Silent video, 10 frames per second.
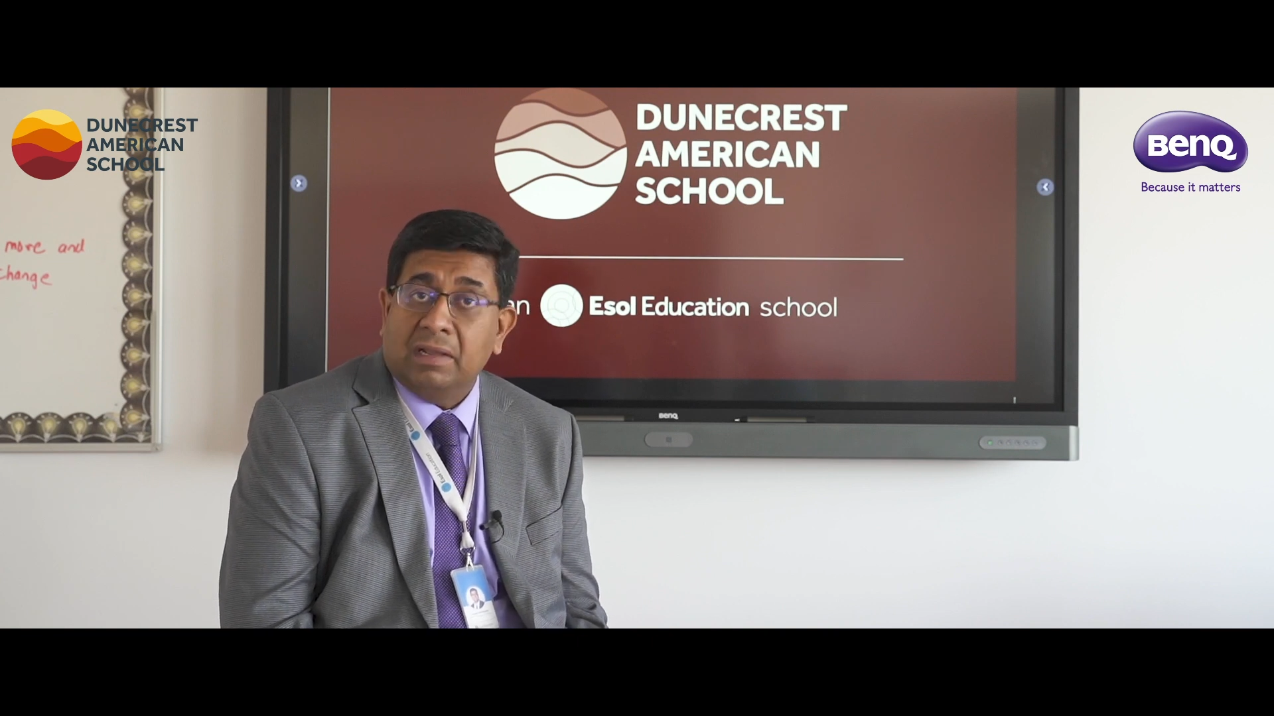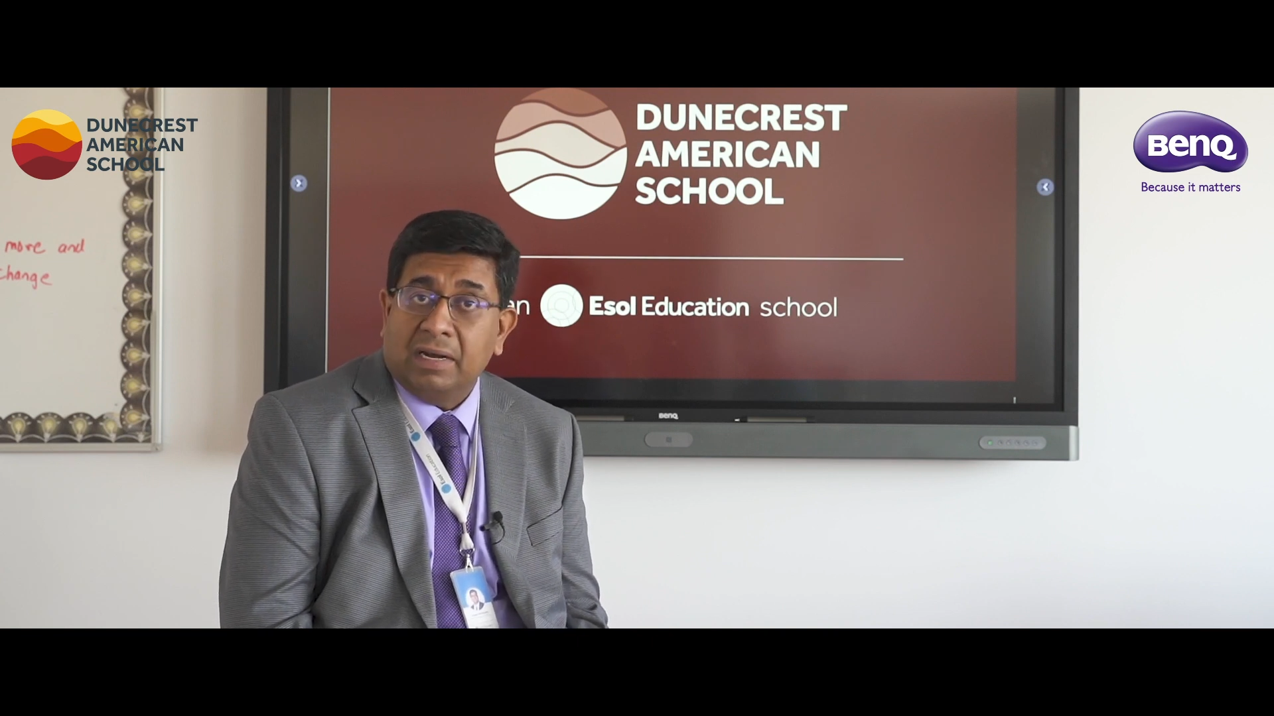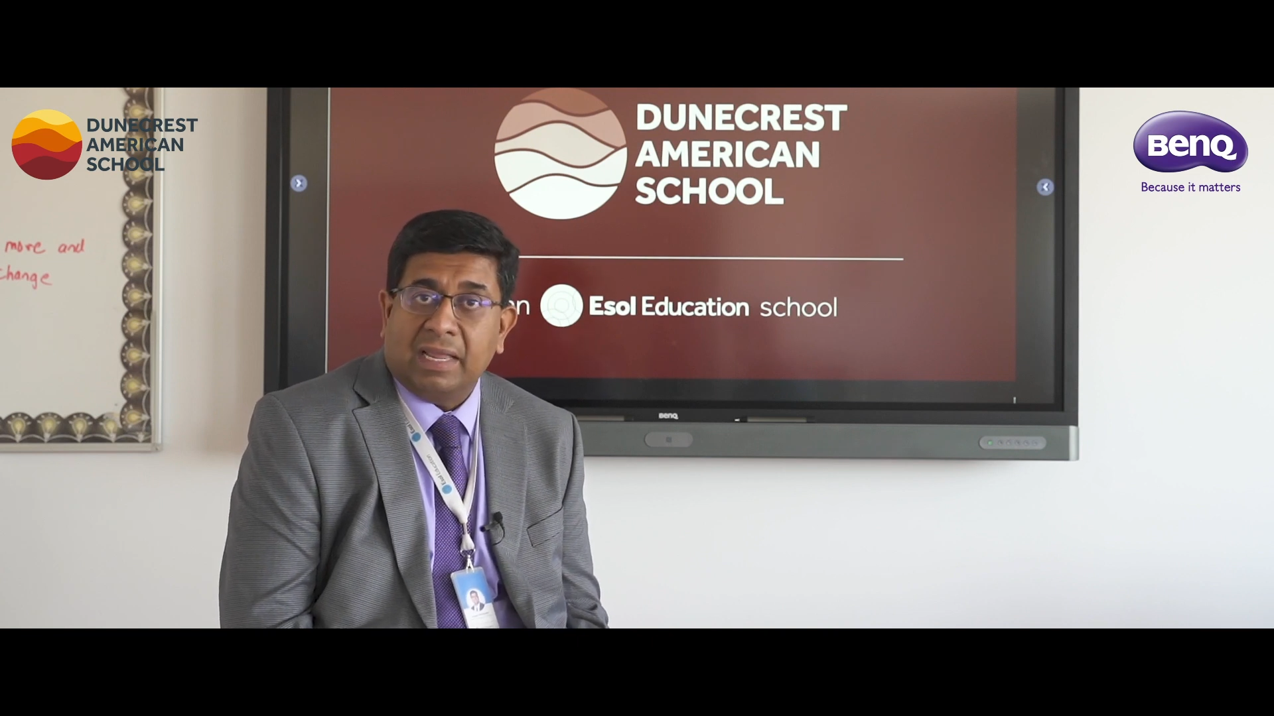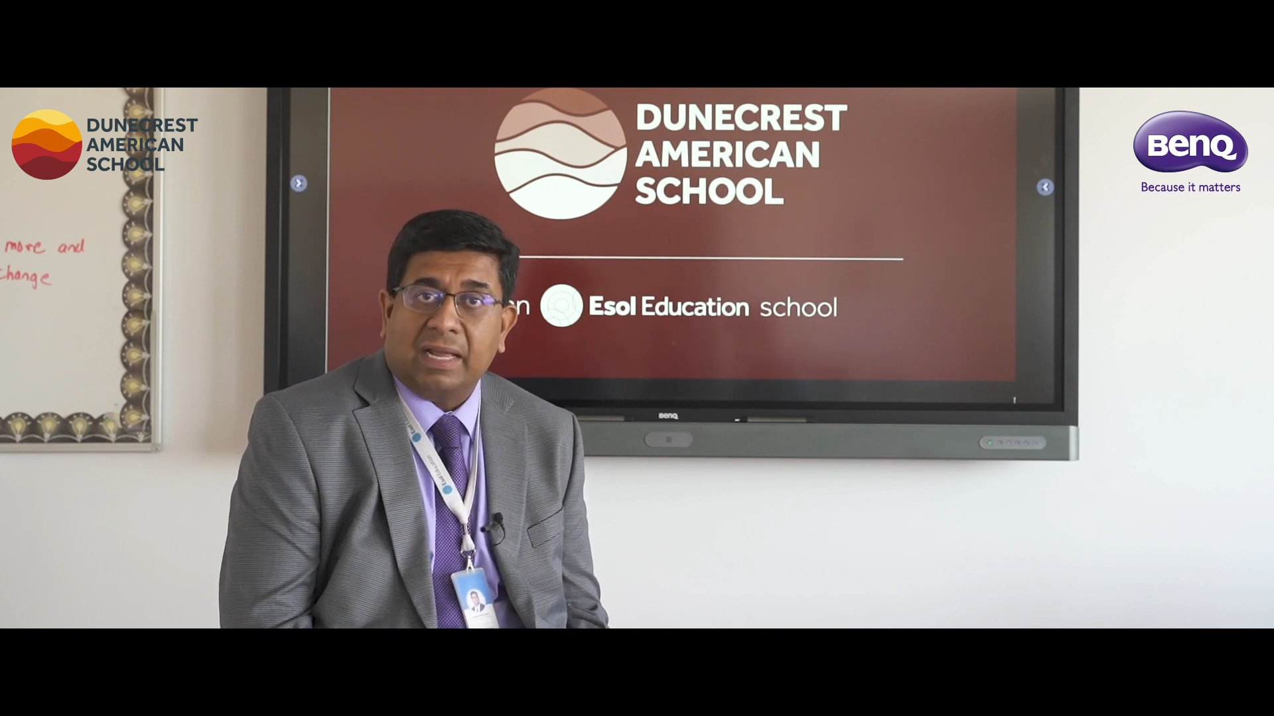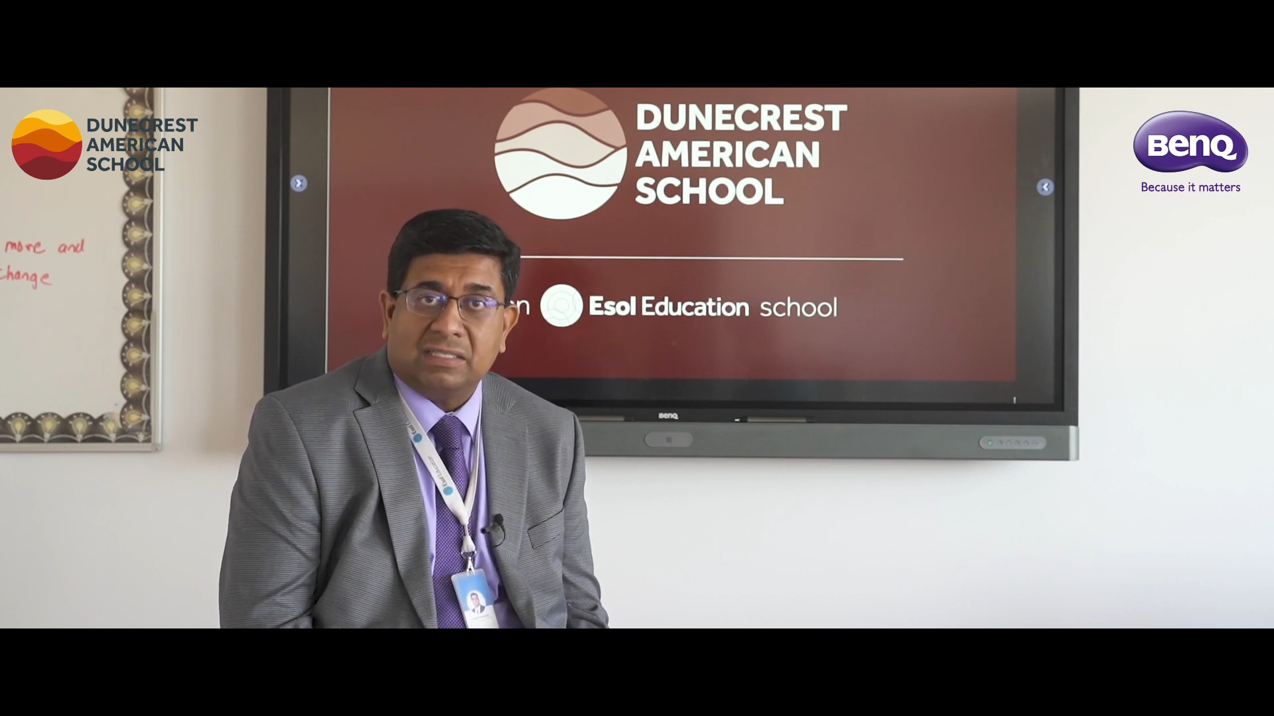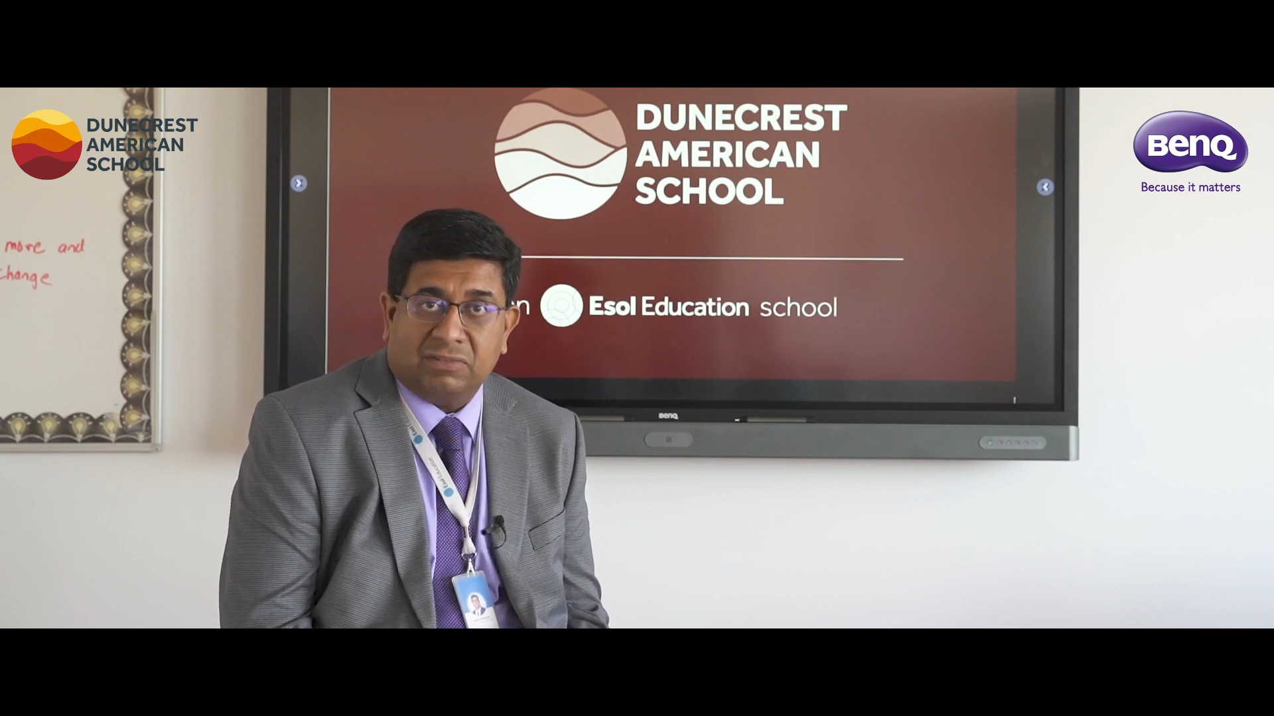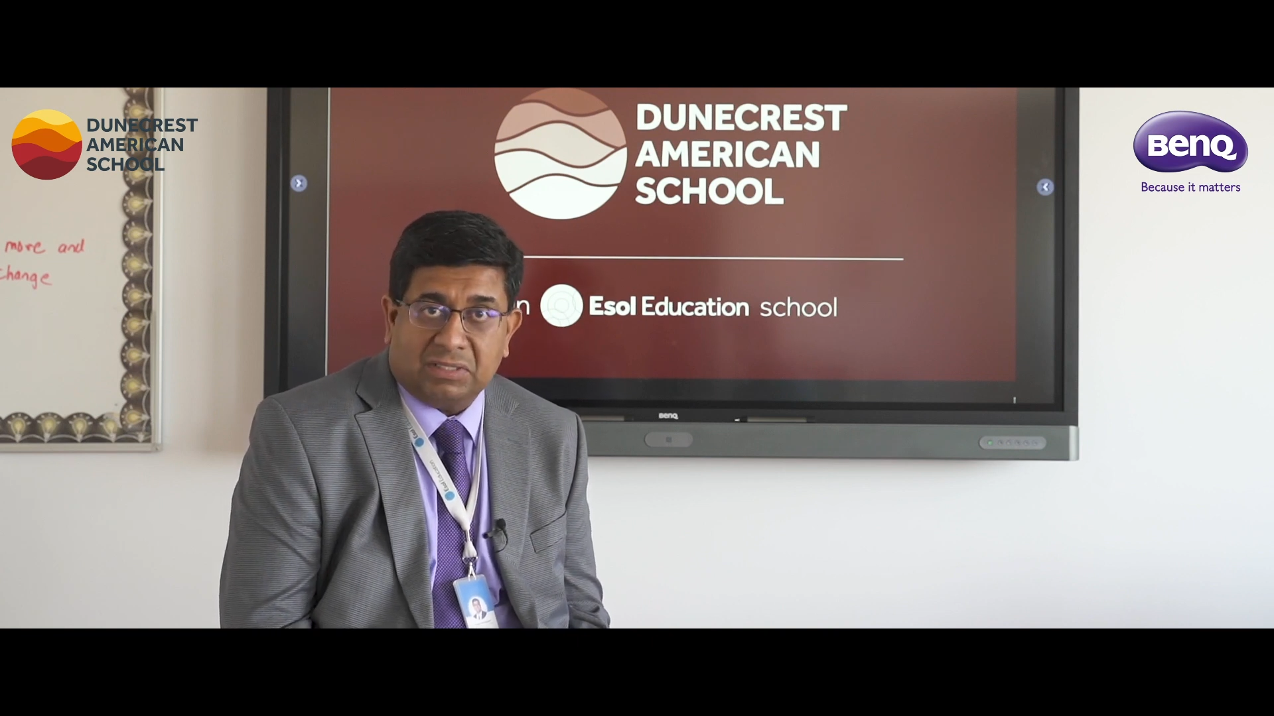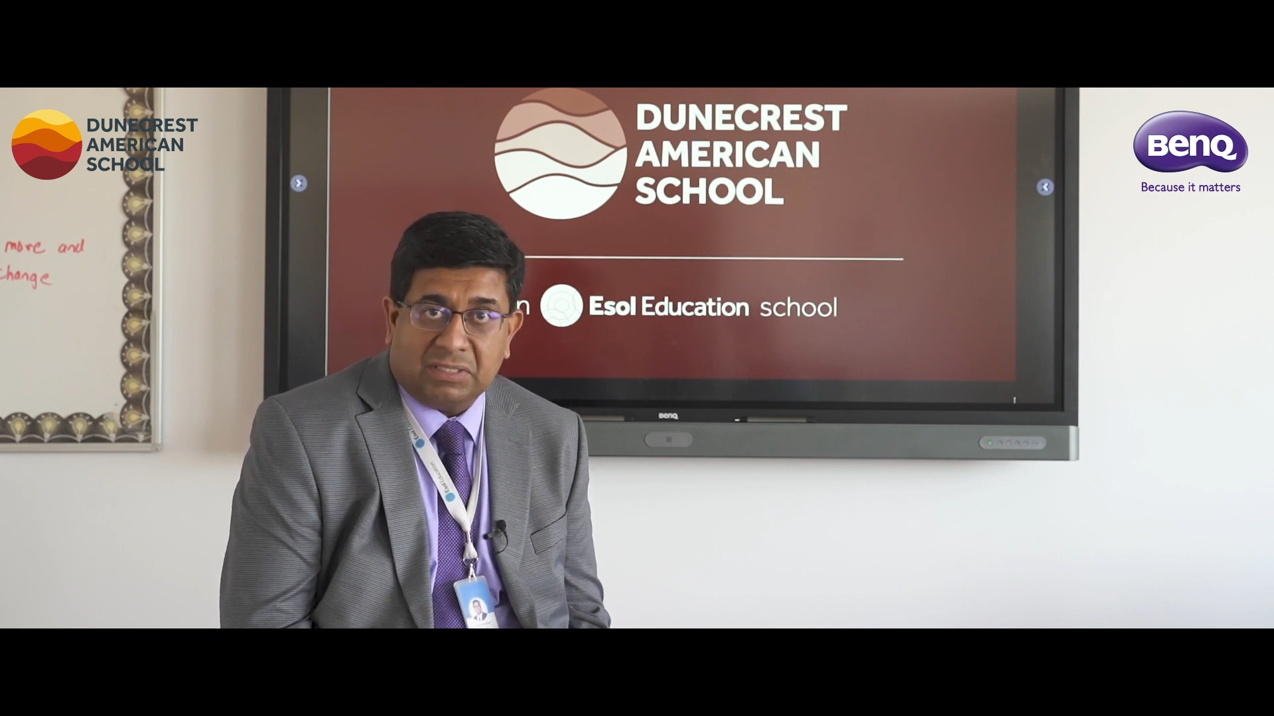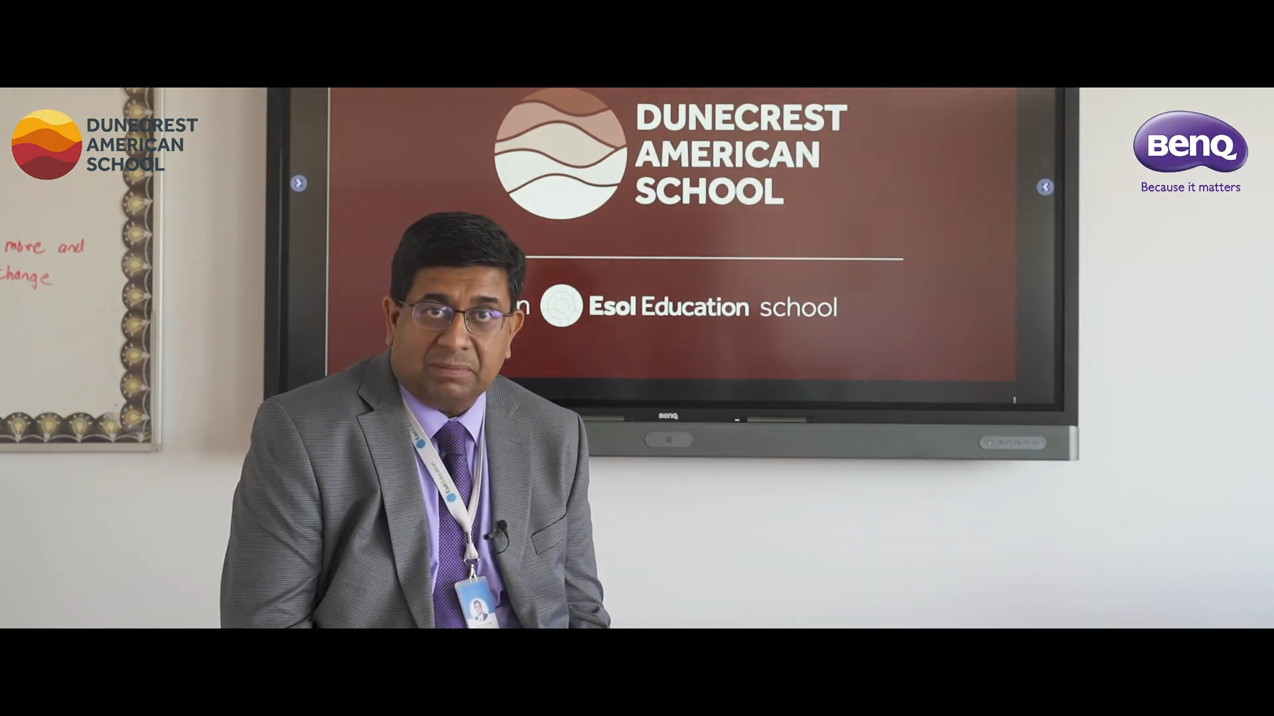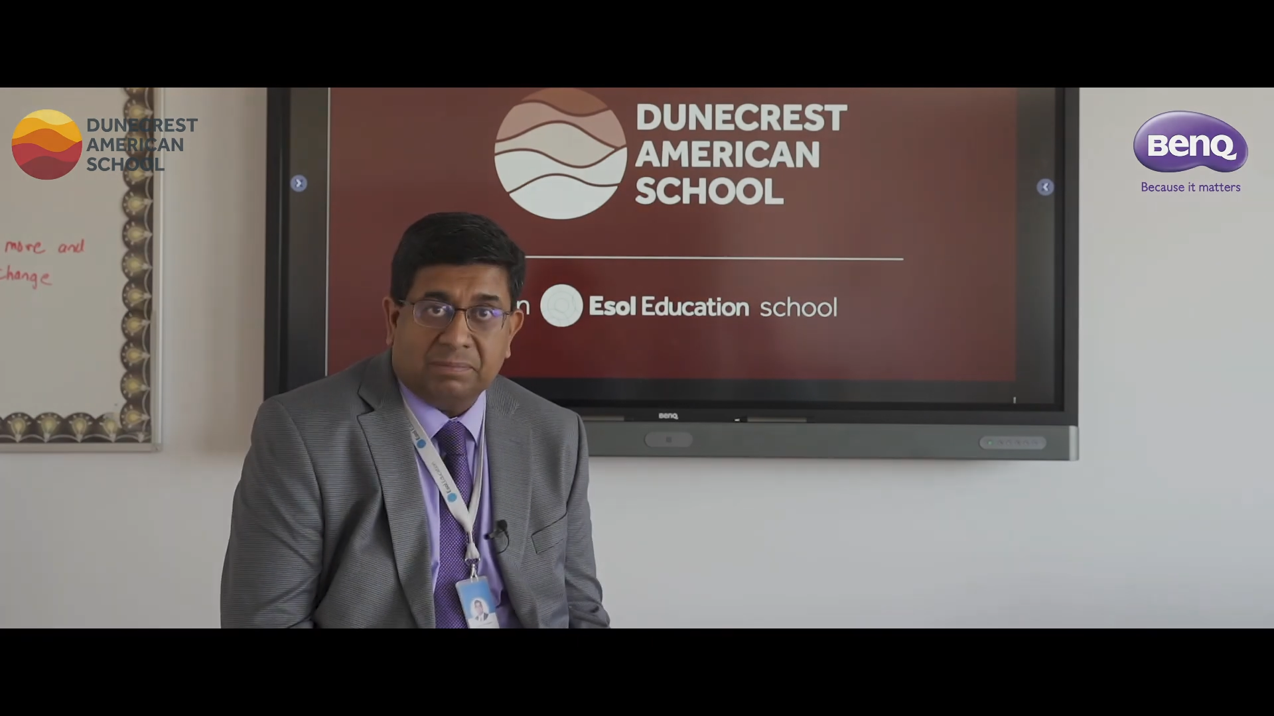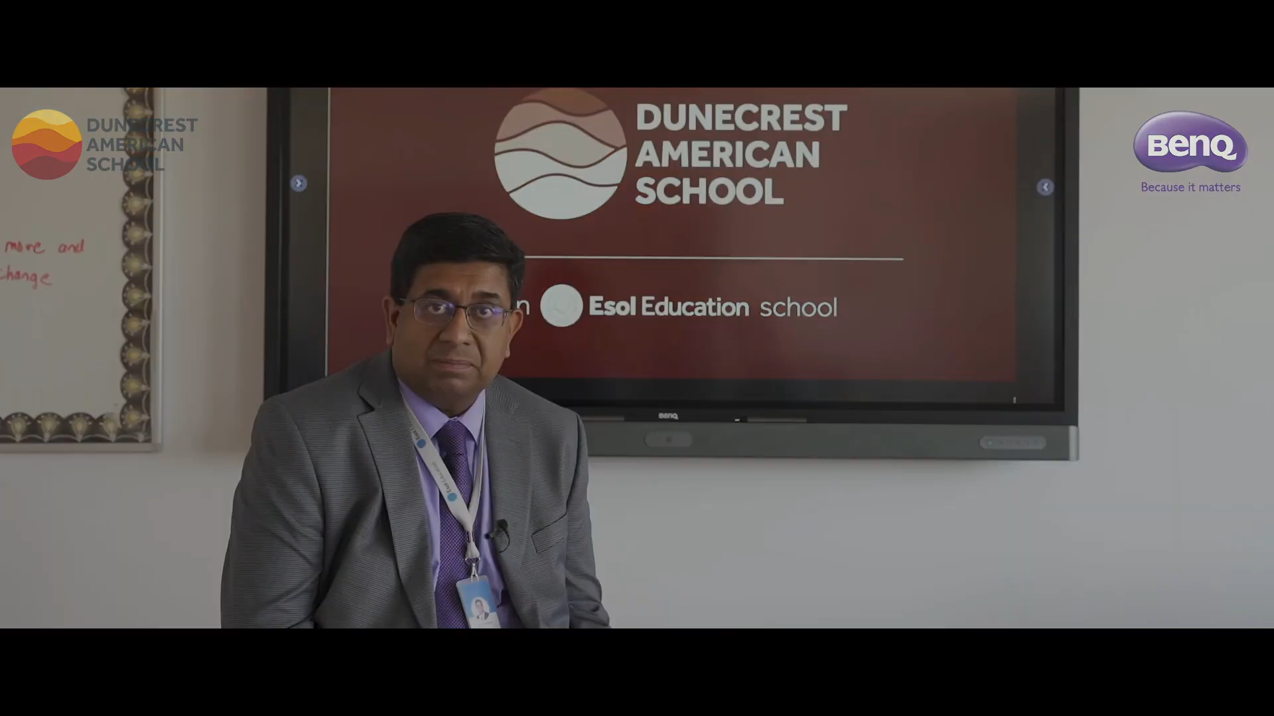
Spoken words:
learning activity.